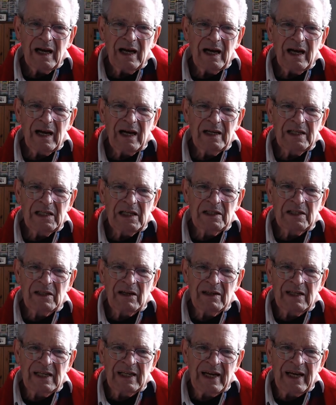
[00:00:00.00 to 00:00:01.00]
how are you going to
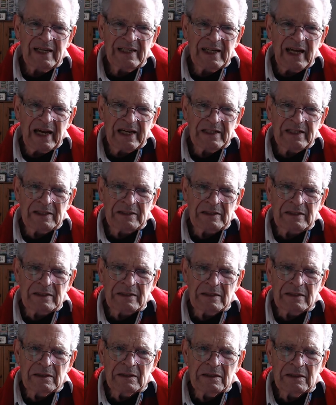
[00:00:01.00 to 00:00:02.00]
allow that in?
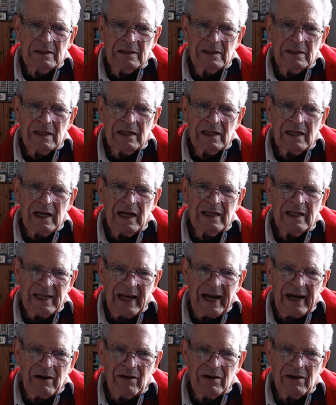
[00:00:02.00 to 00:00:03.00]
Allow.